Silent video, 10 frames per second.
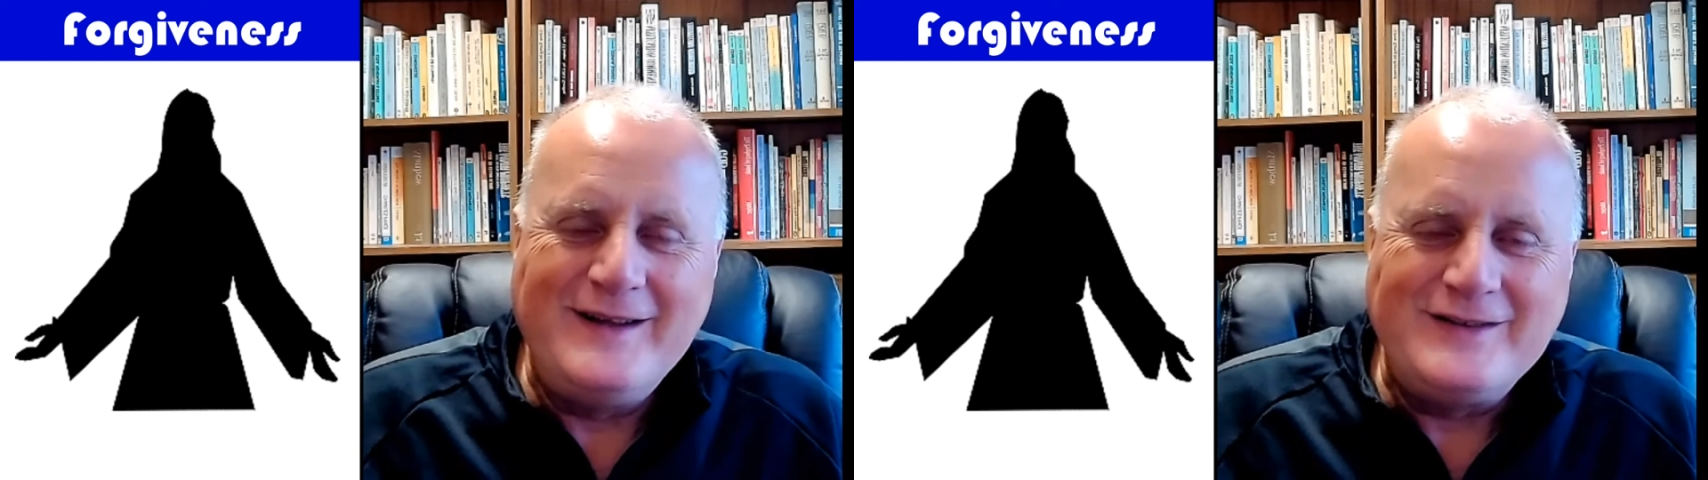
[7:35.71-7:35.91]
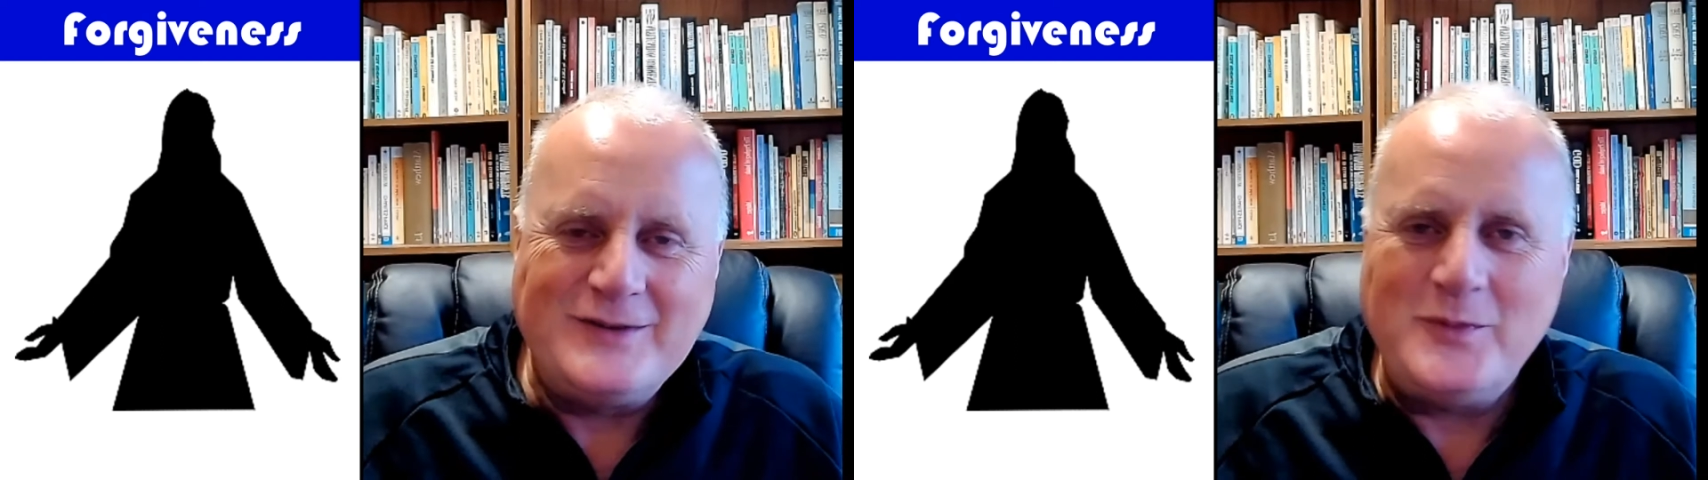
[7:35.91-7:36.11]

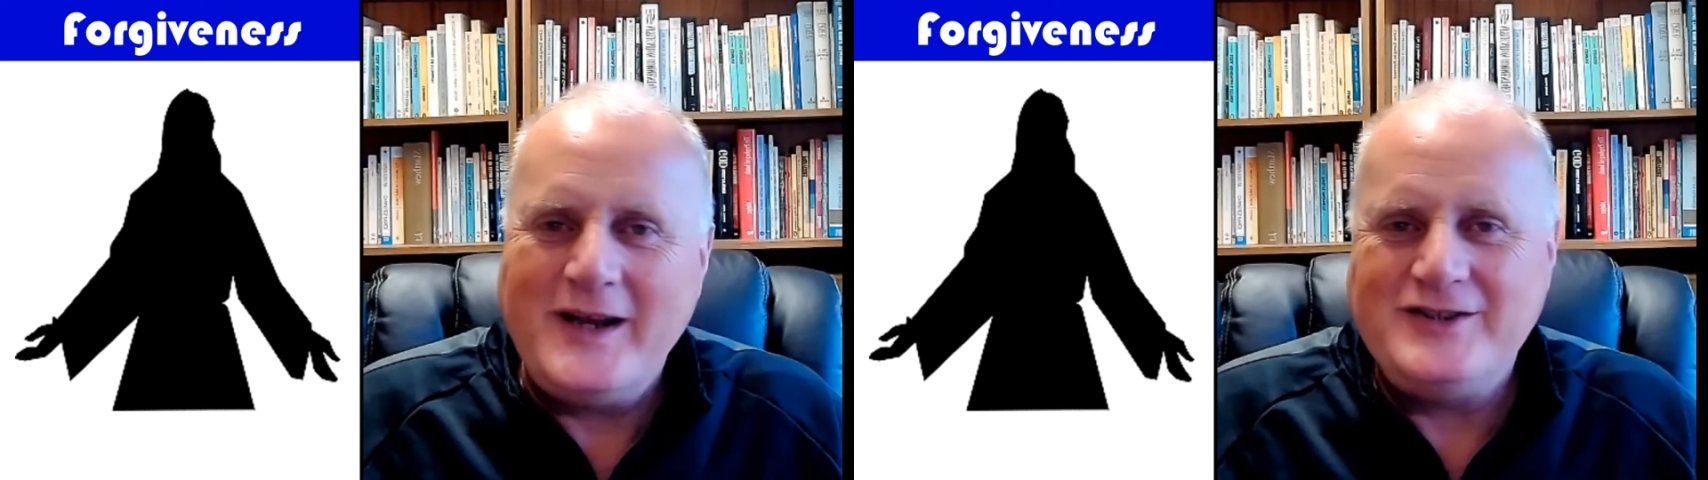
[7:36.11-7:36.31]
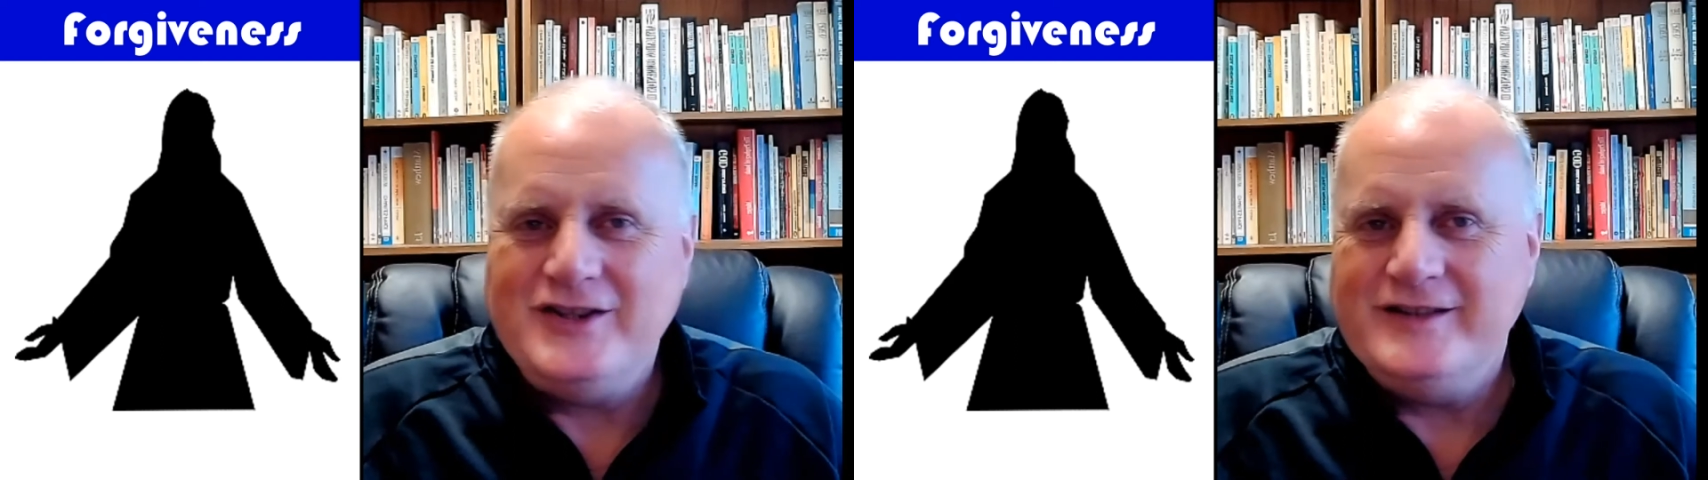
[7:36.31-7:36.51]
to where
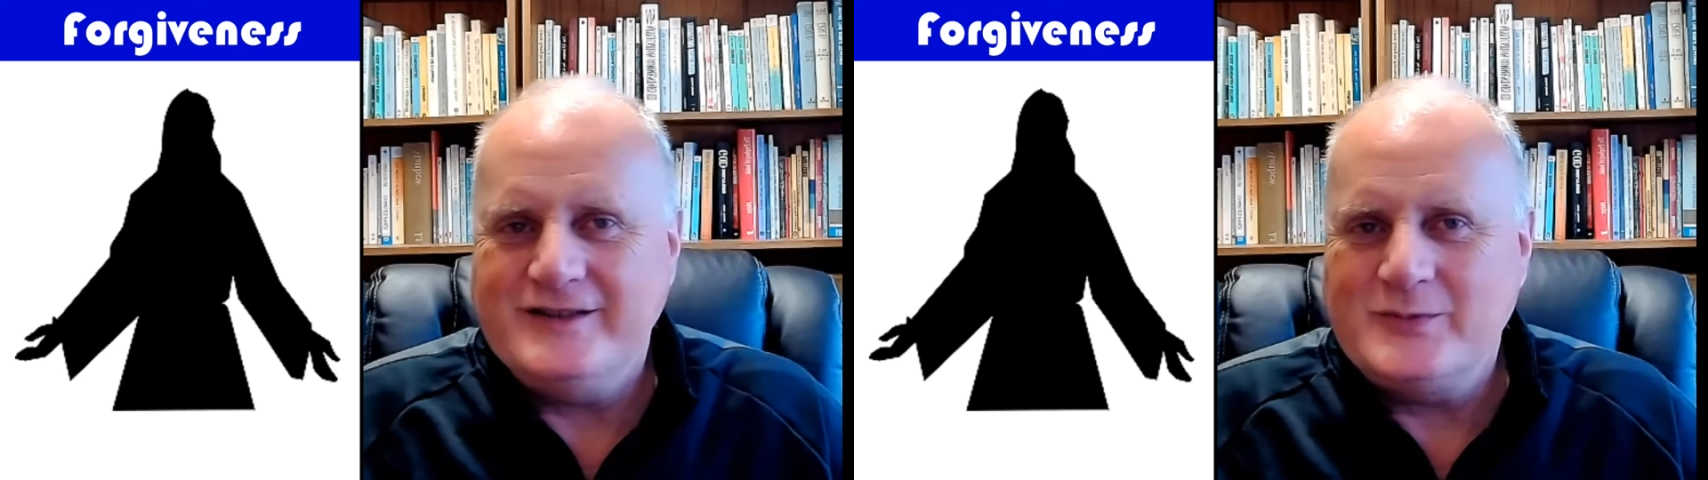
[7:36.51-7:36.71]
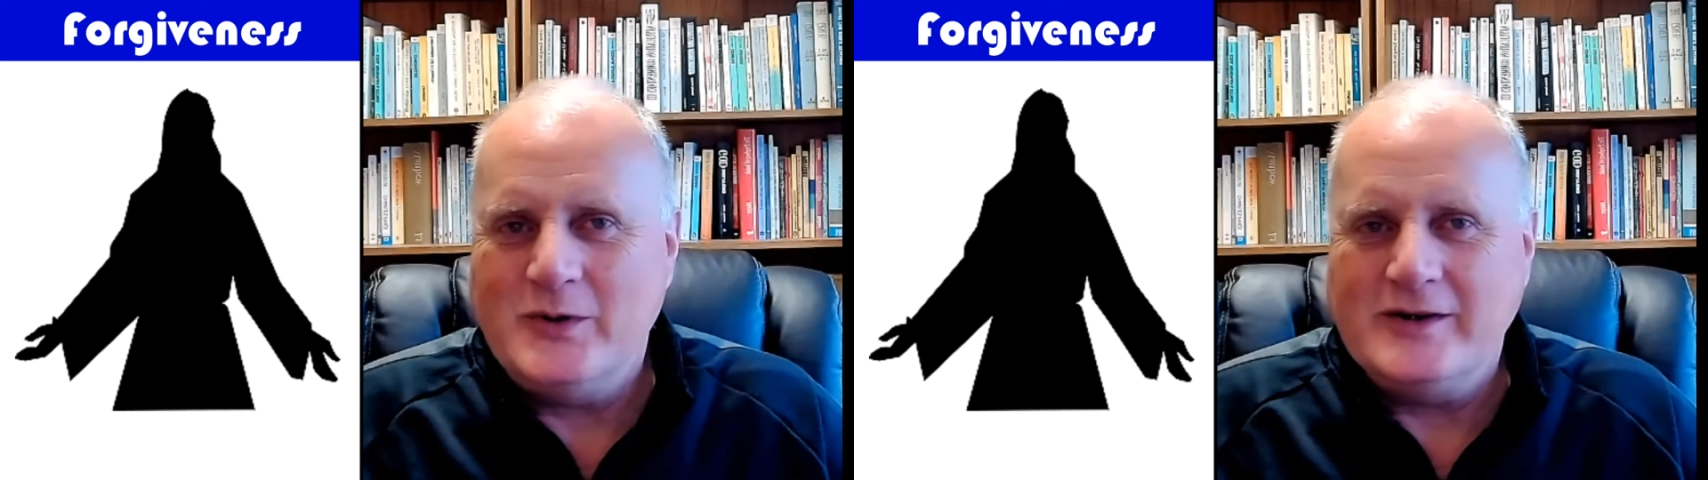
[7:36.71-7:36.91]
Jesus
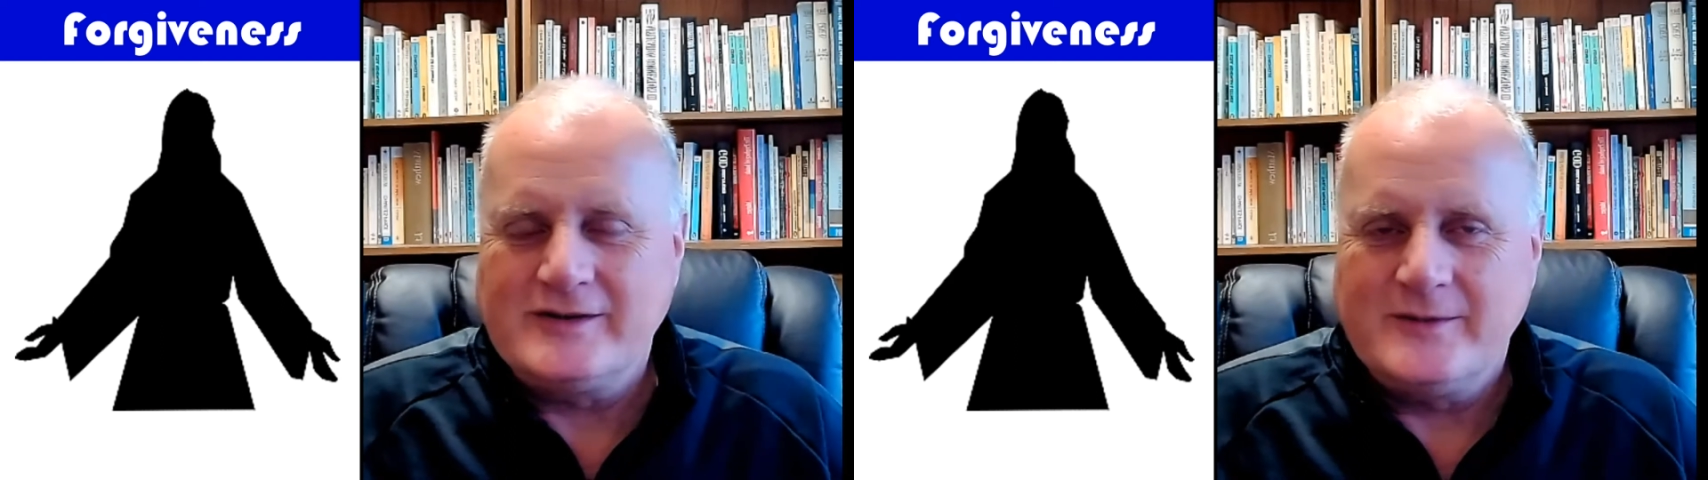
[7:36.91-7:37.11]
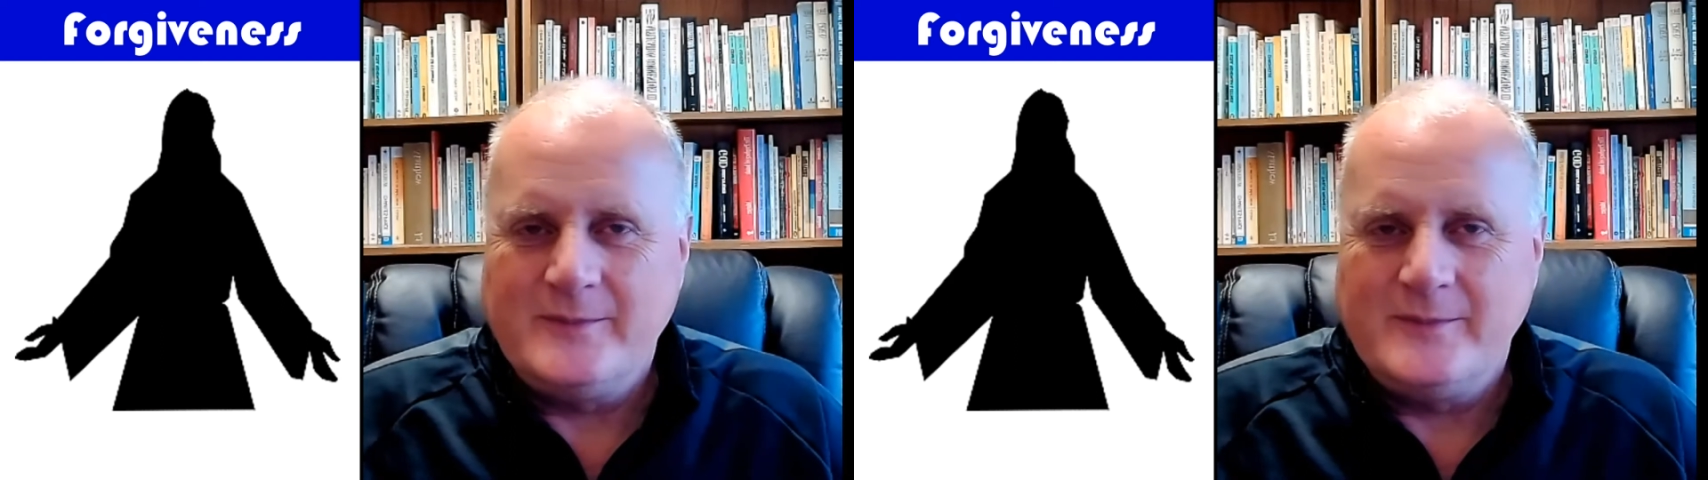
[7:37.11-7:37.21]
was.